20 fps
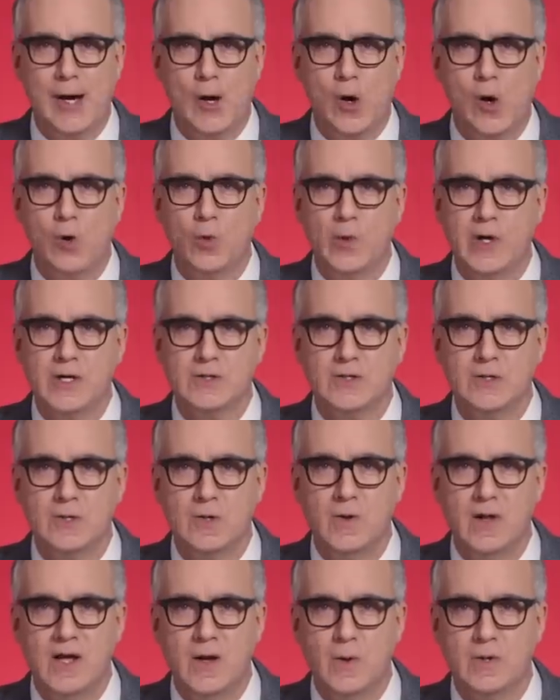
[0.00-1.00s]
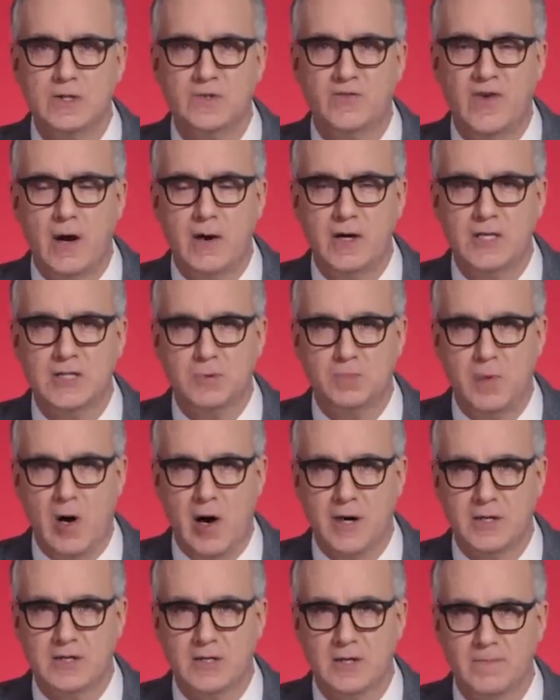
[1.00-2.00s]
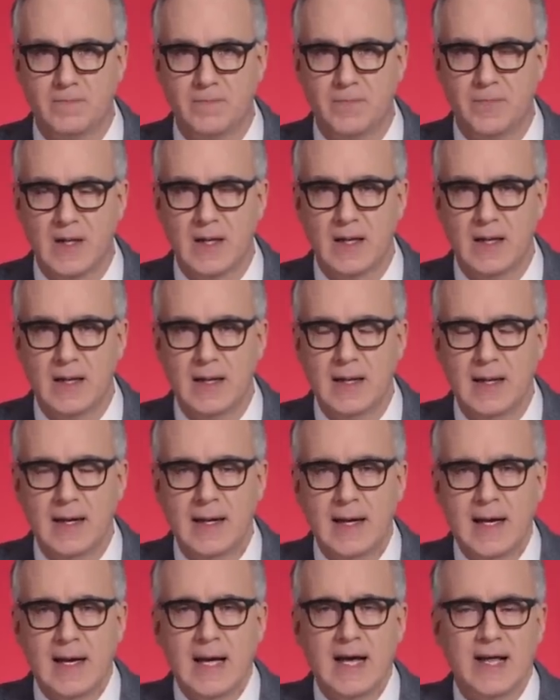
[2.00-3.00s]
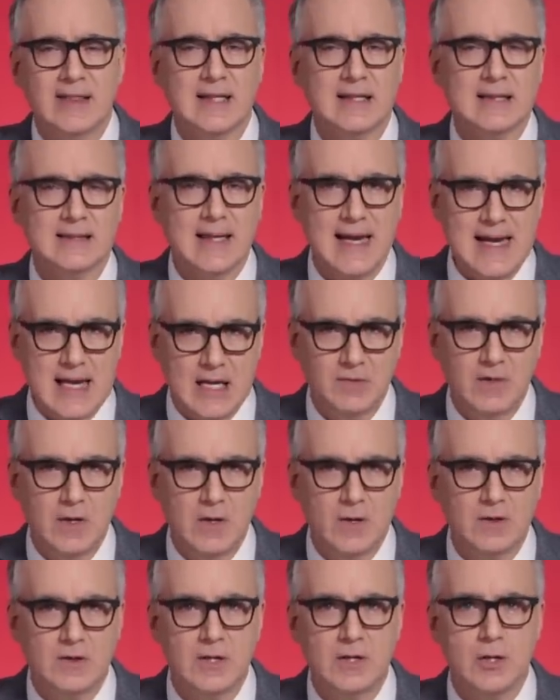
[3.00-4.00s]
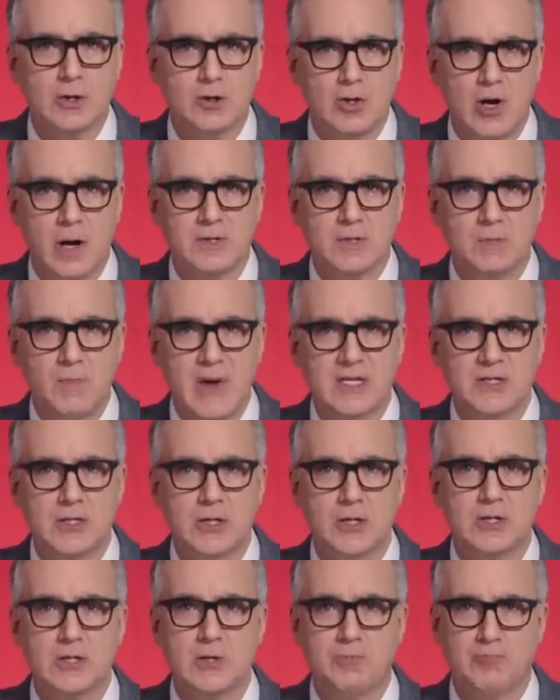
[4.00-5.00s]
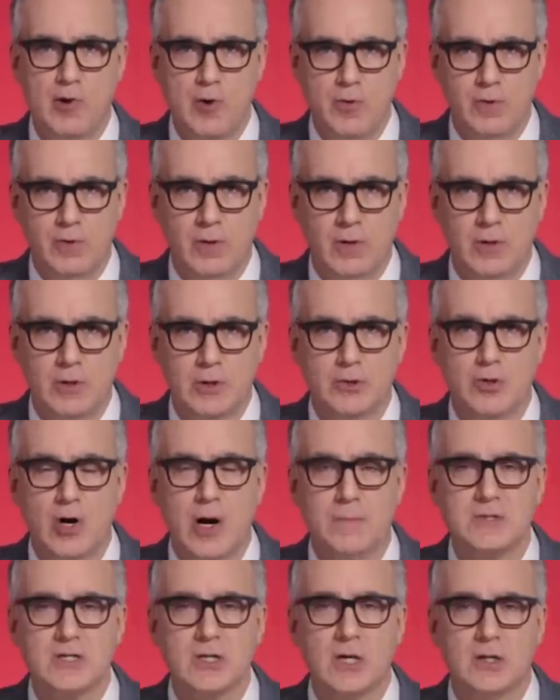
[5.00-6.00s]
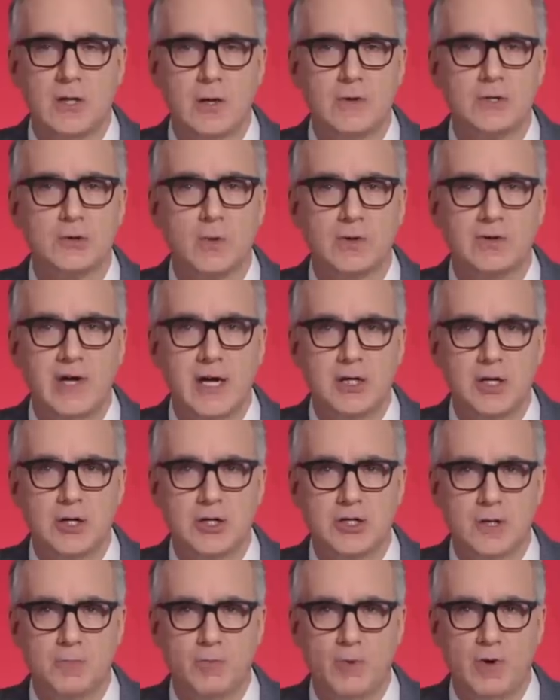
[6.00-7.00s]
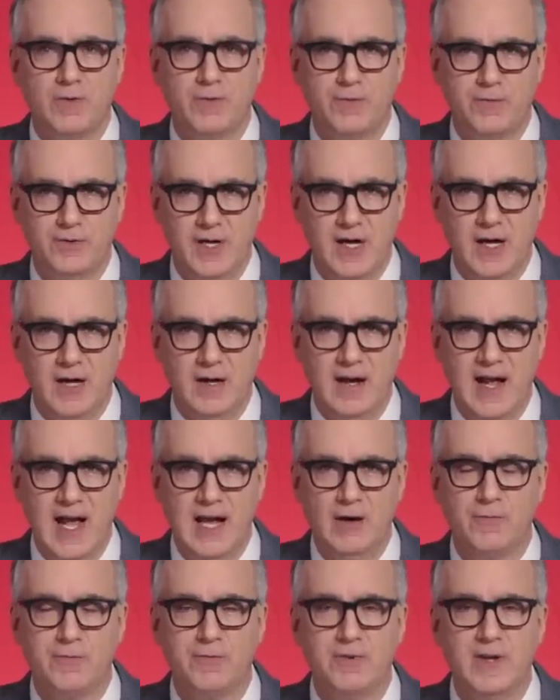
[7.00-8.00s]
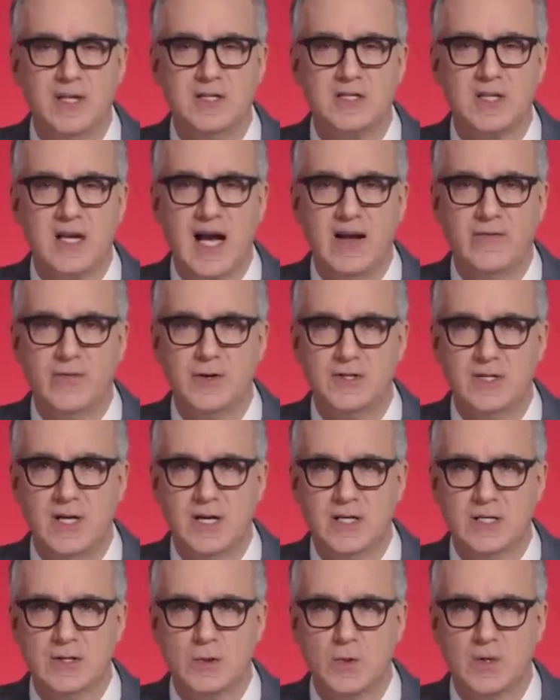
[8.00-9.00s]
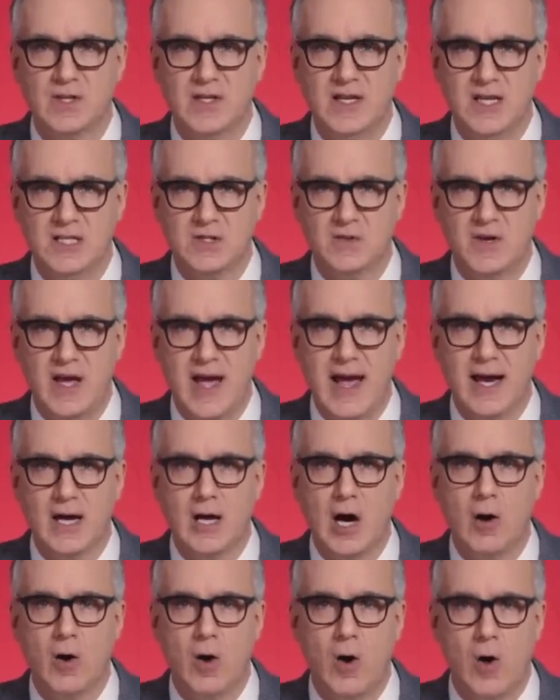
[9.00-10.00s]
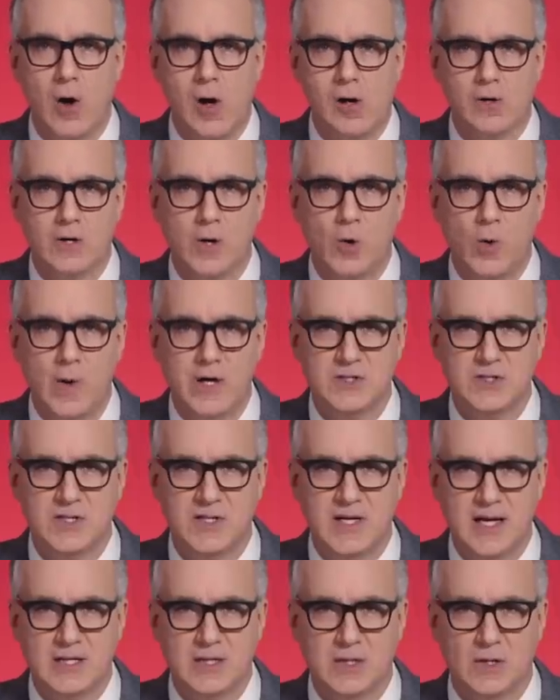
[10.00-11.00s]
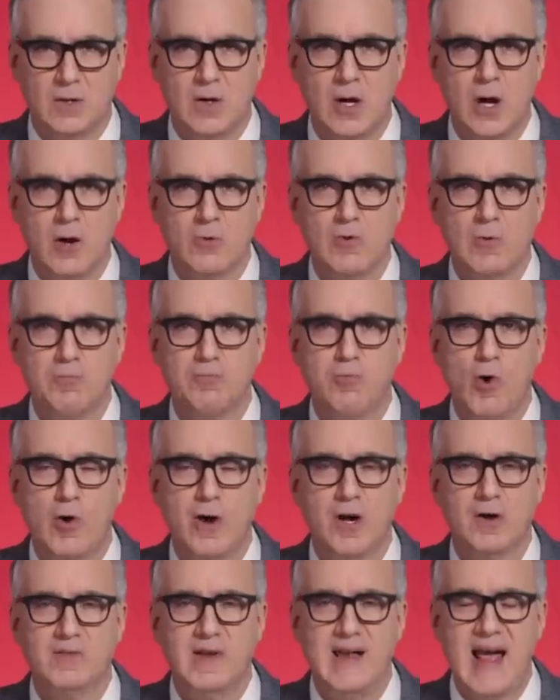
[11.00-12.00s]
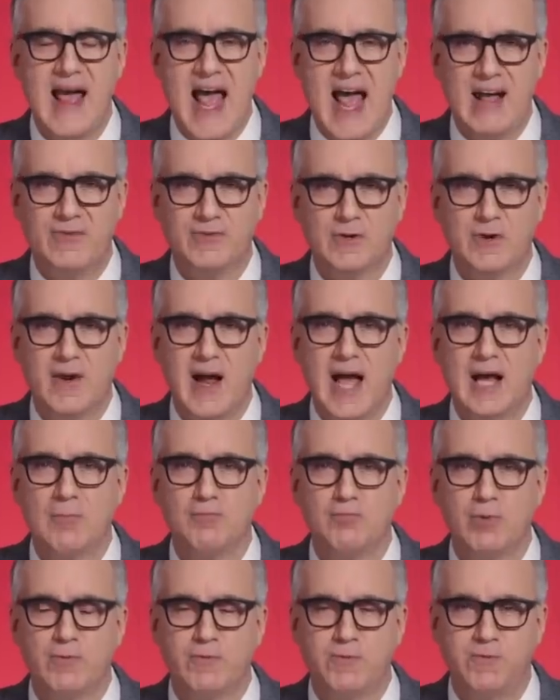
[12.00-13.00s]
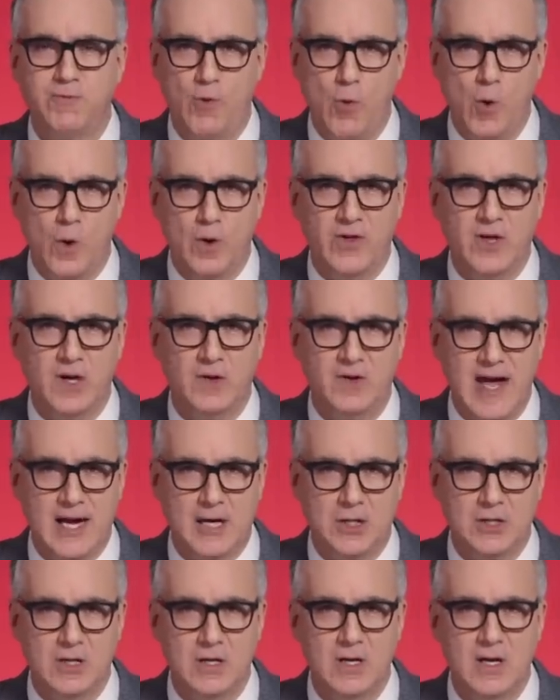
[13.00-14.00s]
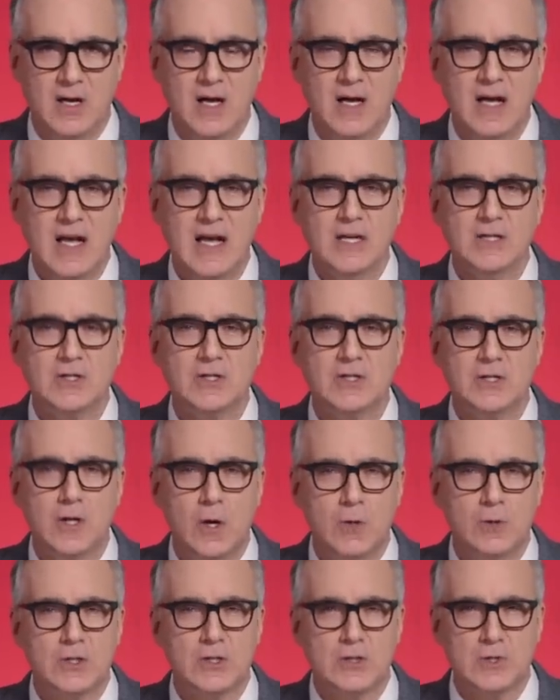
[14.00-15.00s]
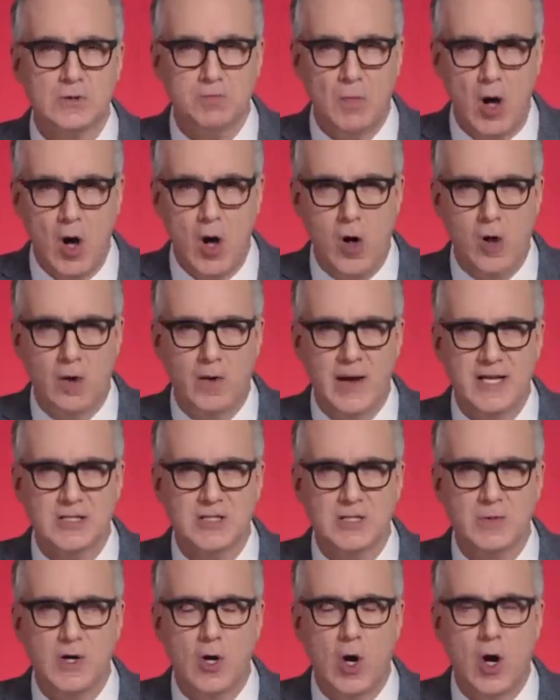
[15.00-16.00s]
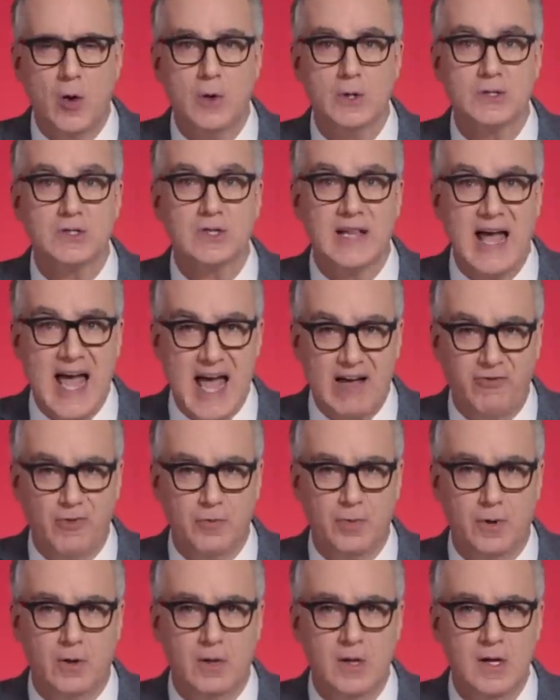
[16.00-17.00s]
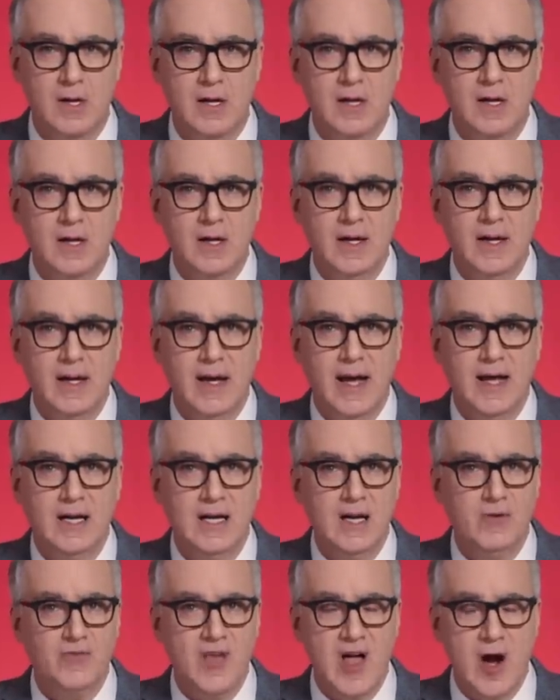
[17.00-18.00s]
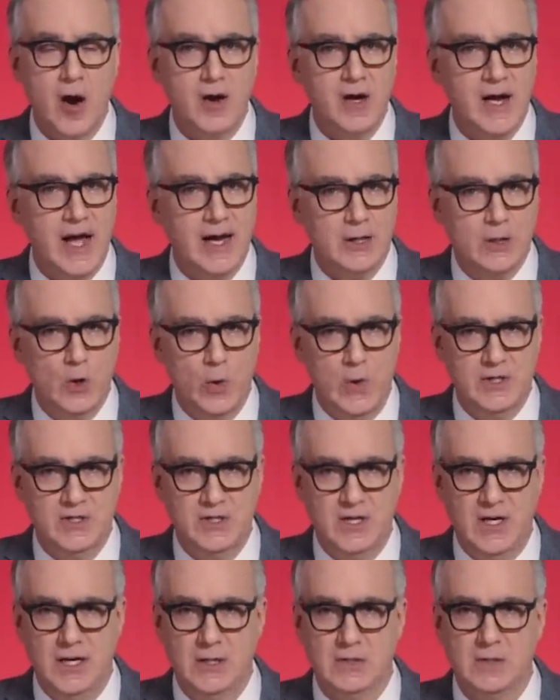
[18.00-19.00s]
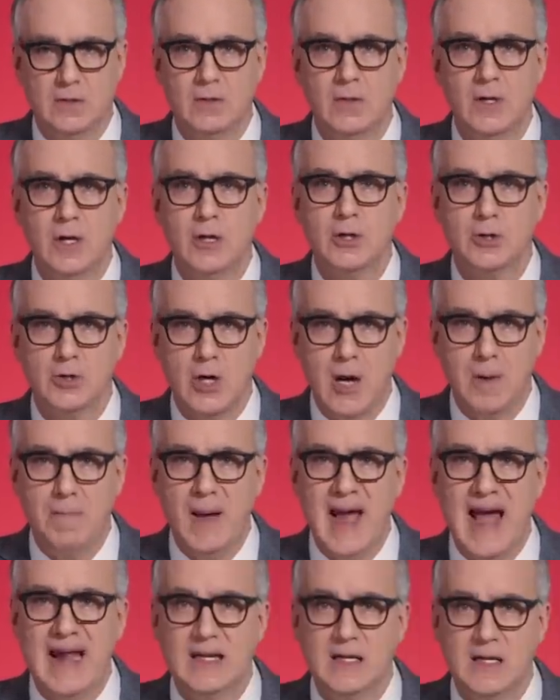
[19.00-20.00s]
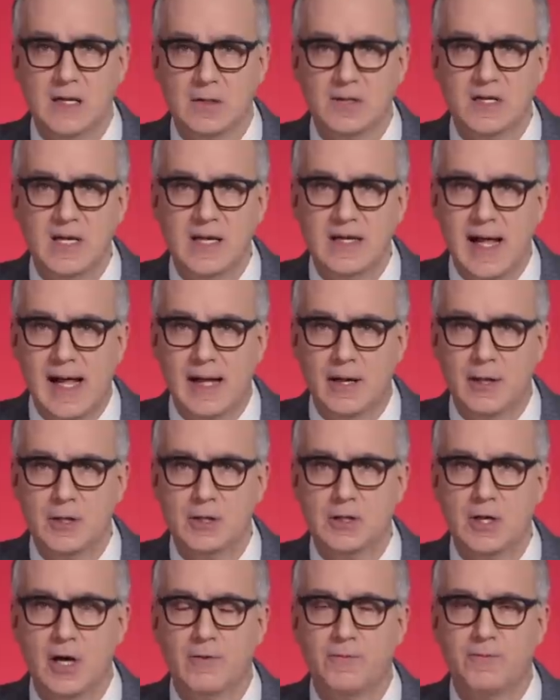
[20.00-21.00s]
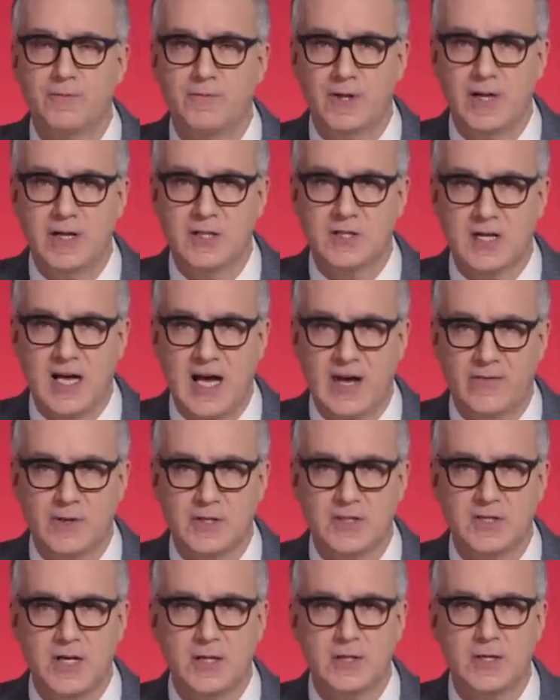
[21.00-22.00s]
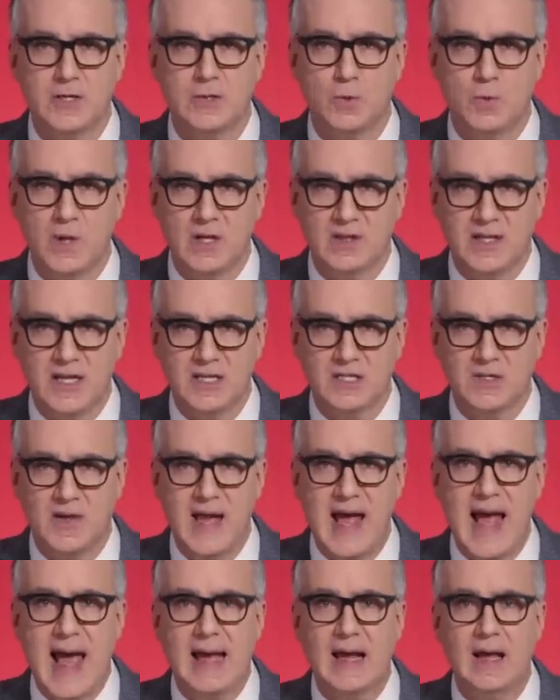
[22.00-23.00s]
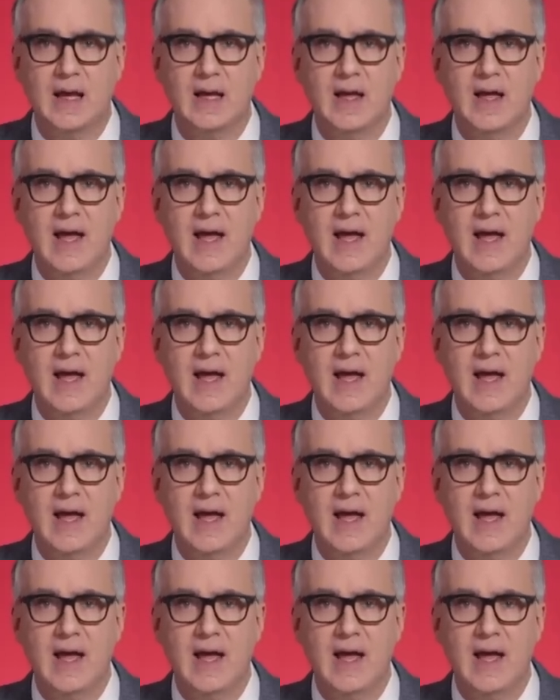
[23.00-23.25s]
I always knew he was very smart. The likelihood that Trump's message to Putin, Trump's close relationship with Flynn, and Flynn's conversations with Kislyak are all coincidental, reportedly after and before the election, is so small as to be almost laughable. And if they are not coincidental, Trump had guilty knowledge of Flynn's conversations with Kislyak,